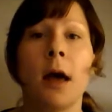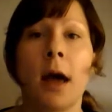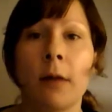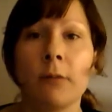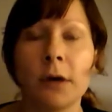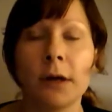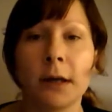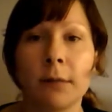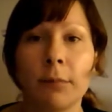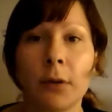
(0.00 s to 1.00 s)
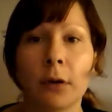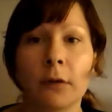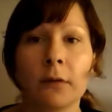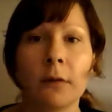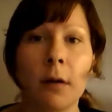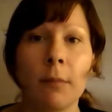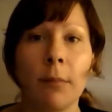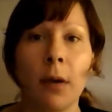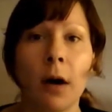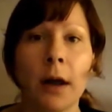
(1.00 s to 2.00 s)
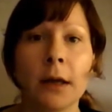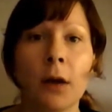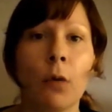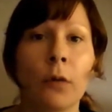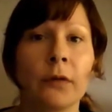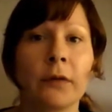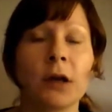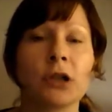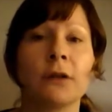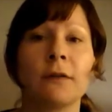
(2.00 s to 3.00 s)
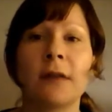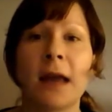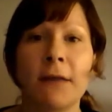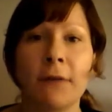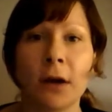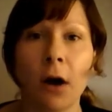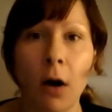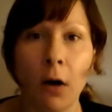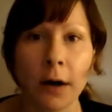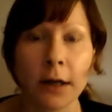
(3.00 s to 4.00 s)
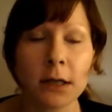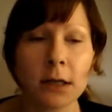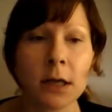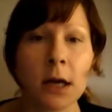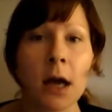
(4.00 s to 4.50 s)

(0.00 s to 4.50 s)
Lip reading: and reading books by authors such as David Icke,